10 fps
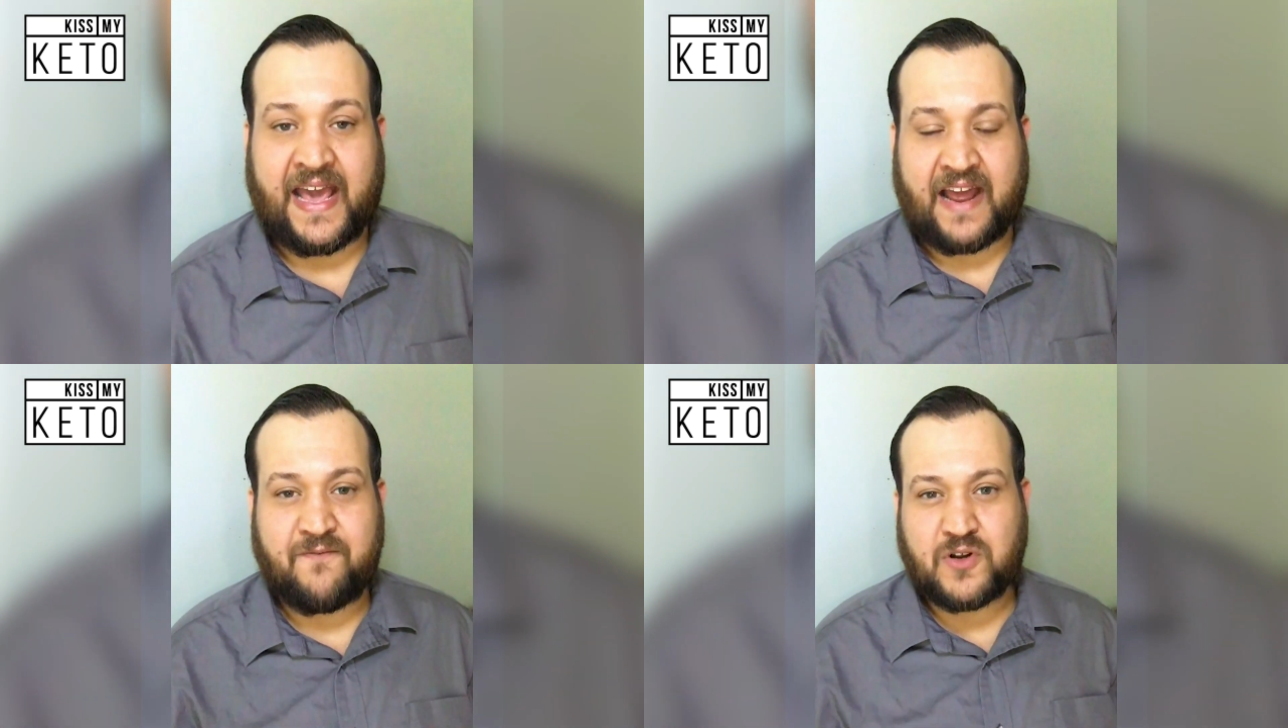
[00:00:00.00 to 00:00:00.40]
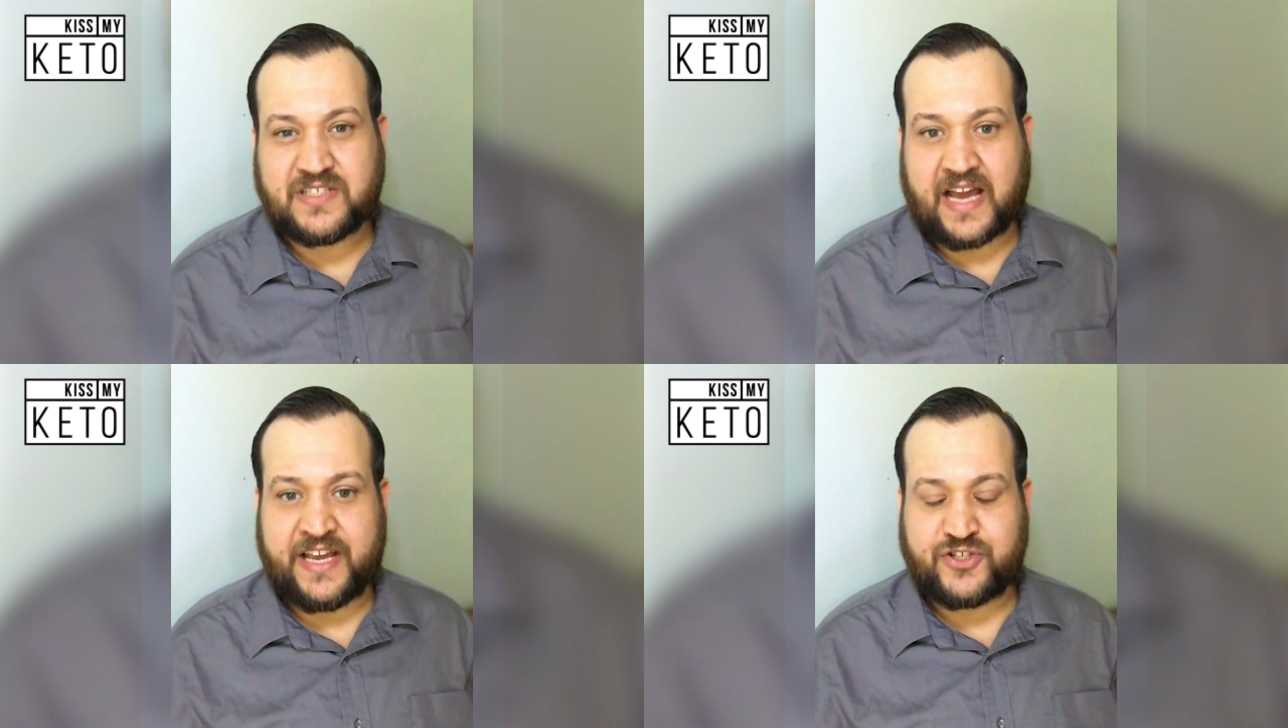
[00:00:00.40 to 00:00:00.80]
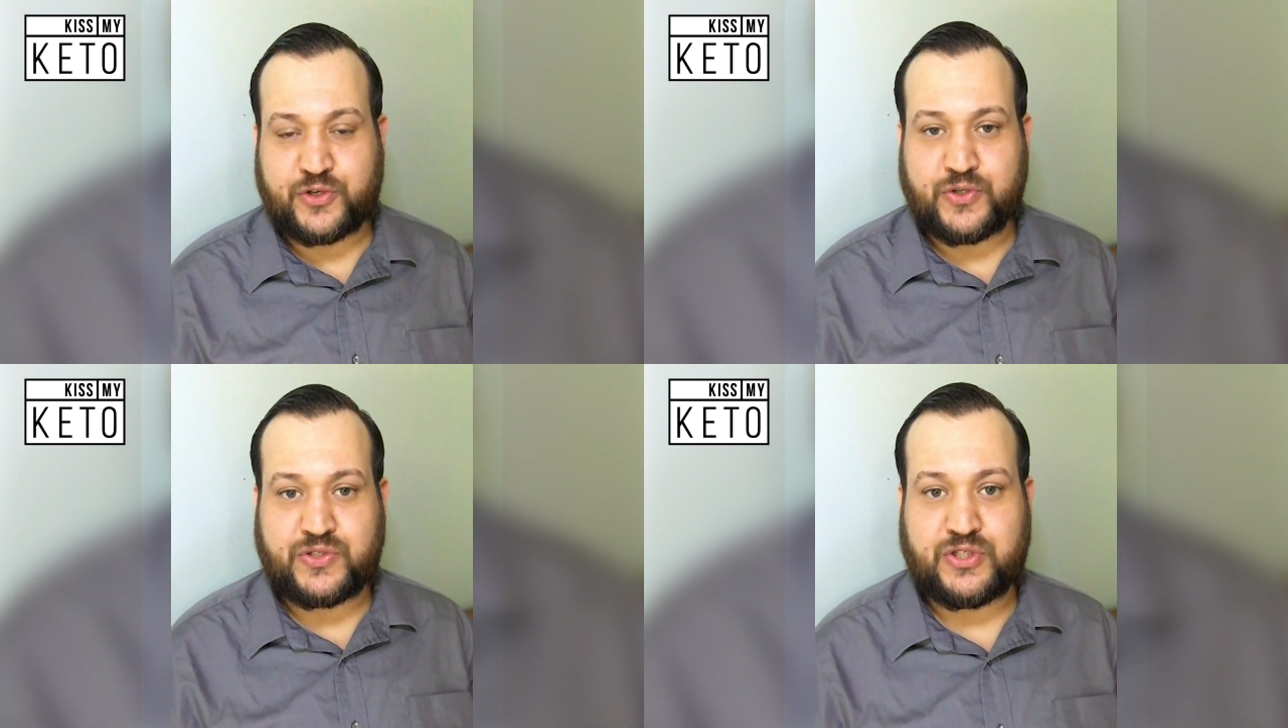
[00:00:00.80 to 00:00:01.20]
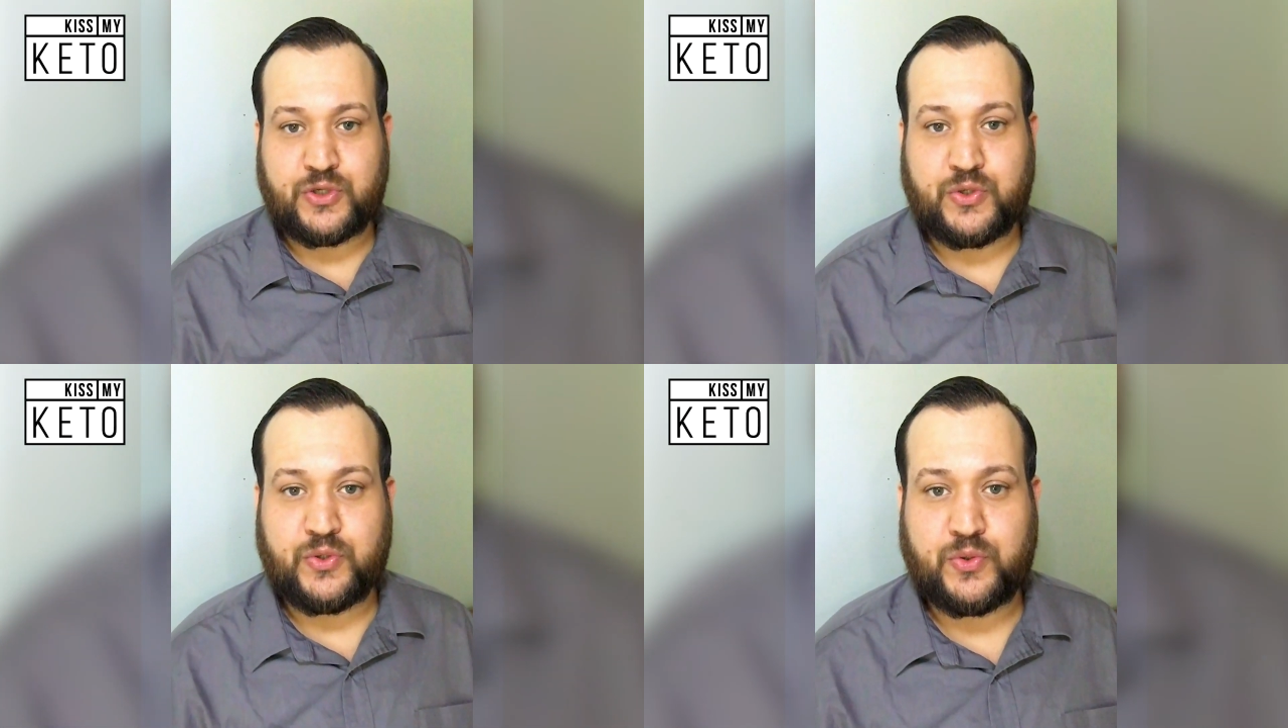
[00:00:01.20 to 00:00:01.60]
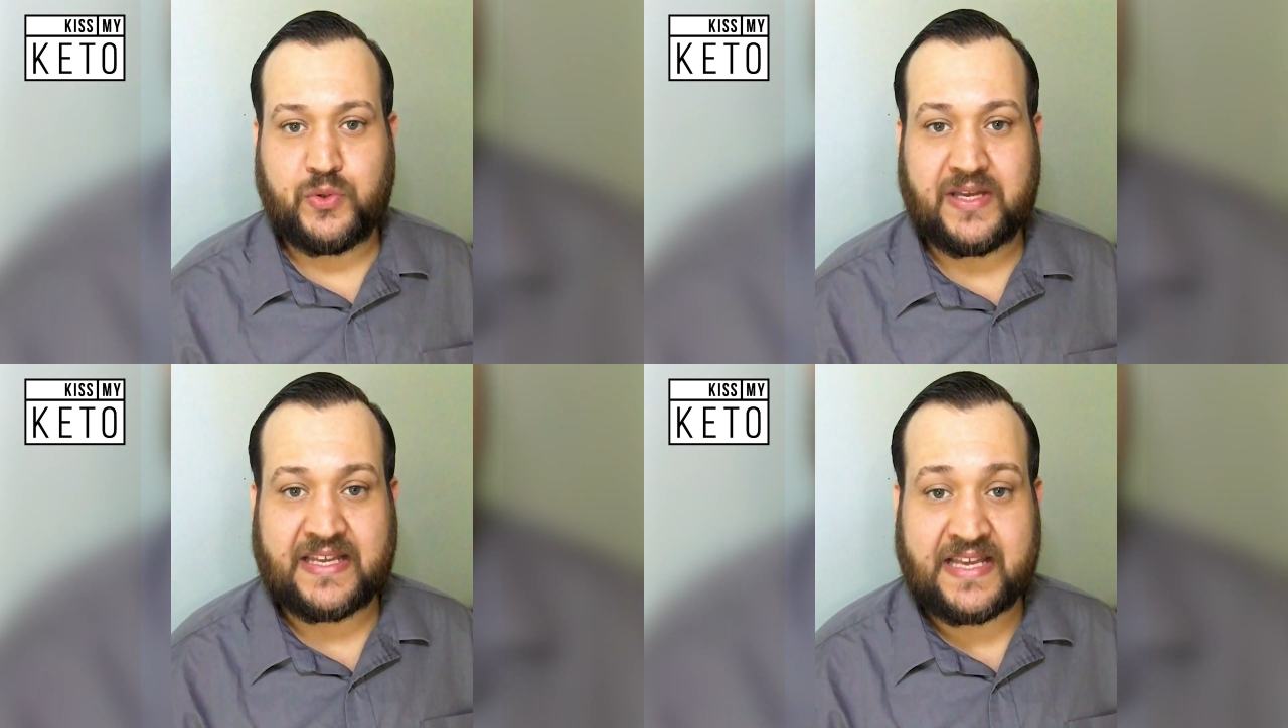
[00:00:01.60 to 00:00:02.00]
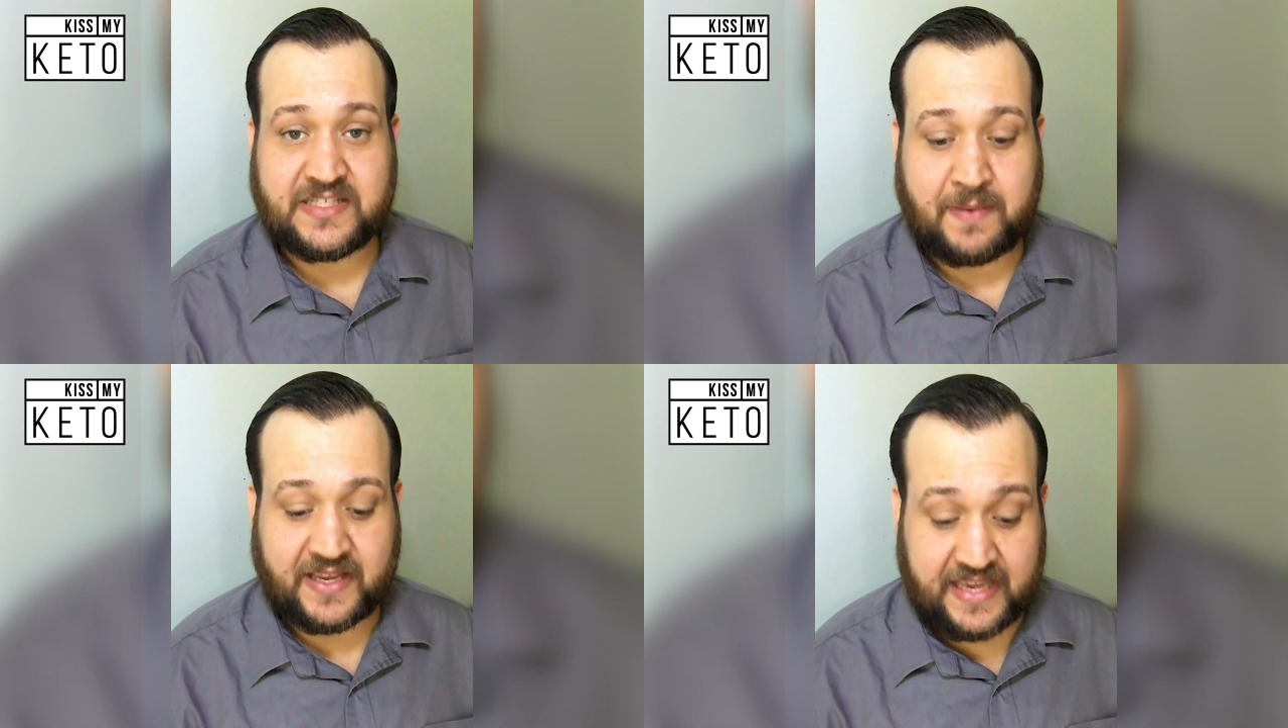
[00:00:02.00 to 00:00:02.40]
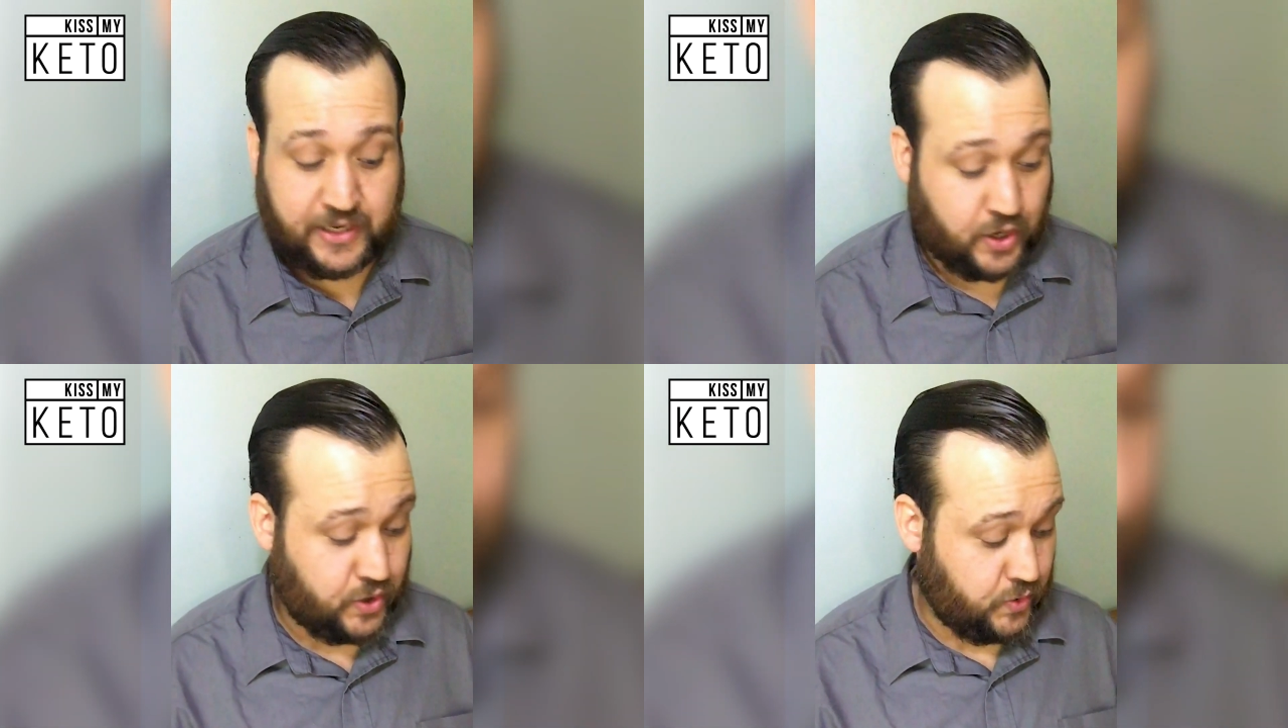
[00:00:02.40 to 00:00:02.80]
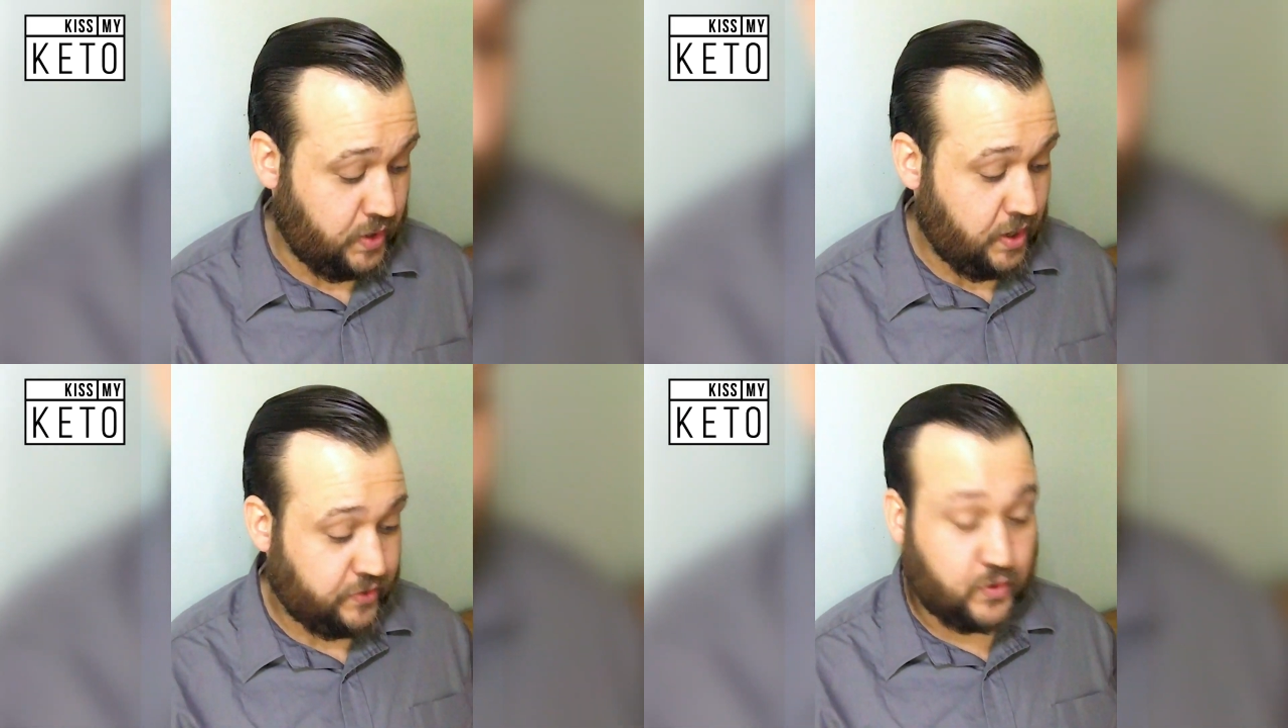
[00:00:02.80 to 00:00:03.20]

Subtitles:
and I first got introduced to Kiss My Keto